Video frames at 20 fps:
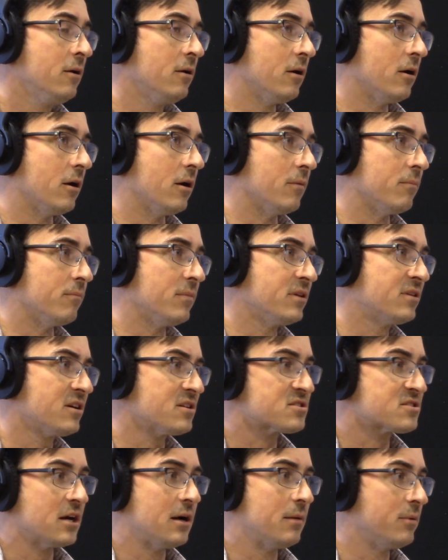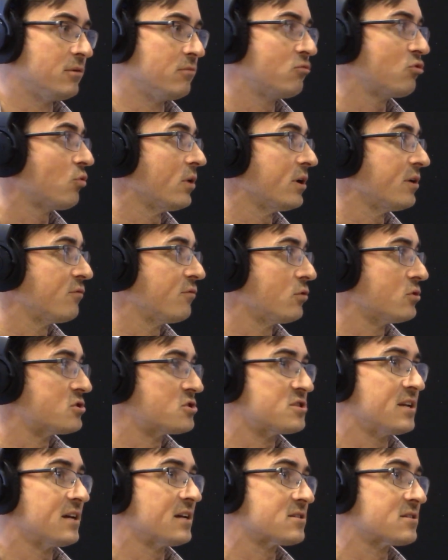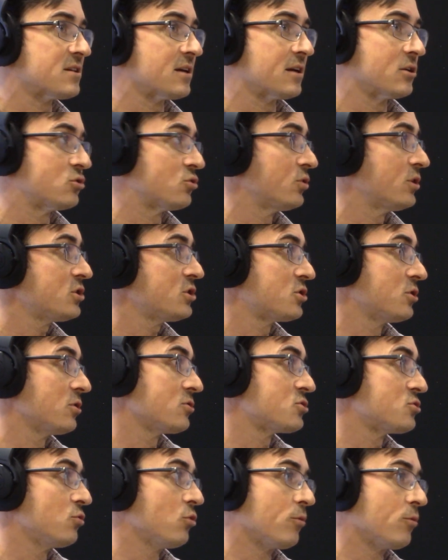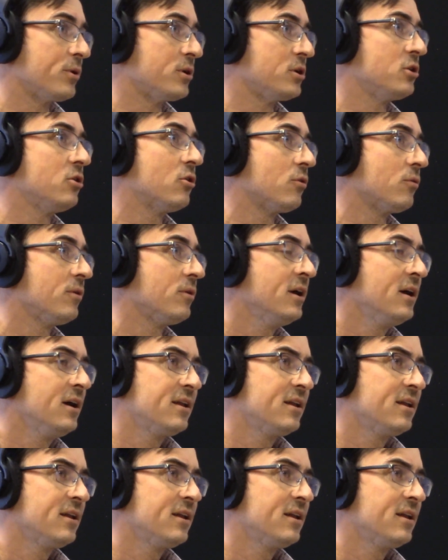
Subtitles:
Right. It does come in 20-foot sticks like a traditional sewer, but you don't,